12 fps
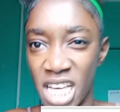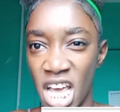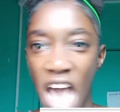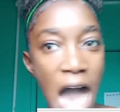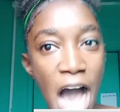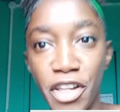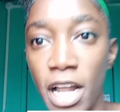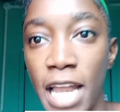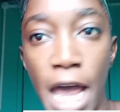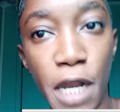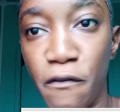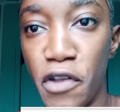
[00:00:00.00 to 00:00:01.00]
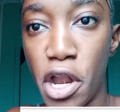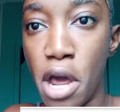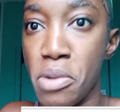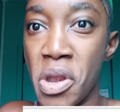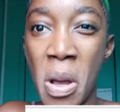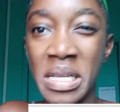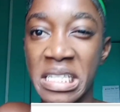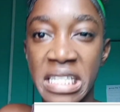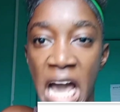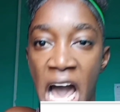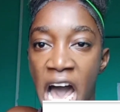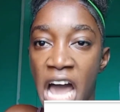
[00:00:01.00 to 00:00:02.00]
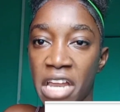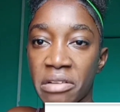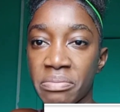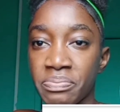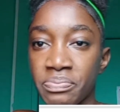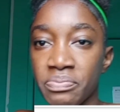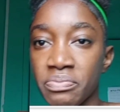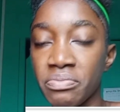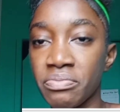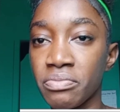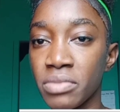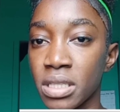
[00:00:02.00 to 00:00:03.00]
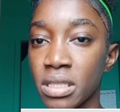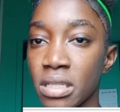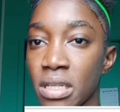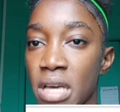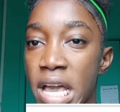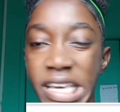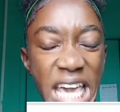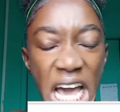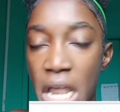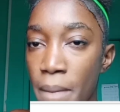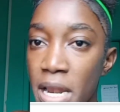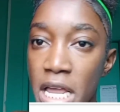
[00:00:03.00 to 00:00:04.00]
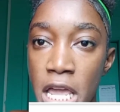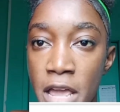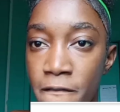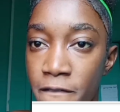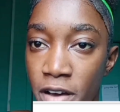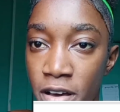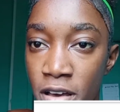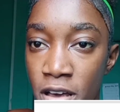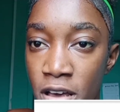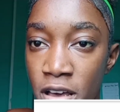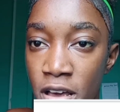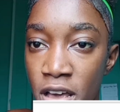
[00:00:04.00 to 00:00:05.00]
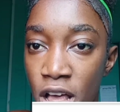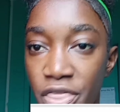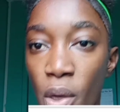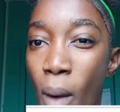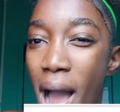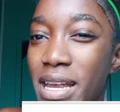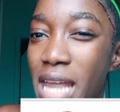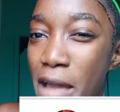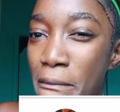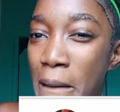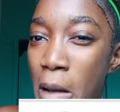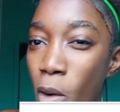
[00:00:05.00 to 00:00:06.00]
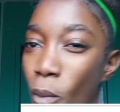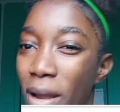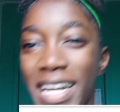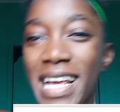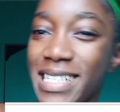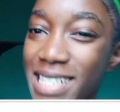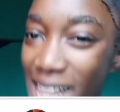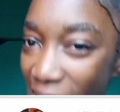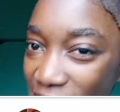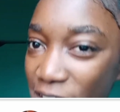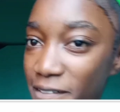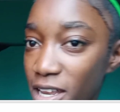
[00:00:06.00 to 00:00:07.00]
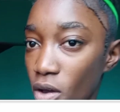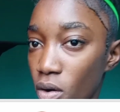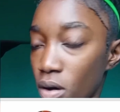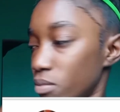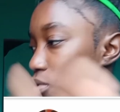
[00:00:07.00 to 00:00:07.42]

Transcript: And I like the video them none time. Can you believe the one them when dislike the video?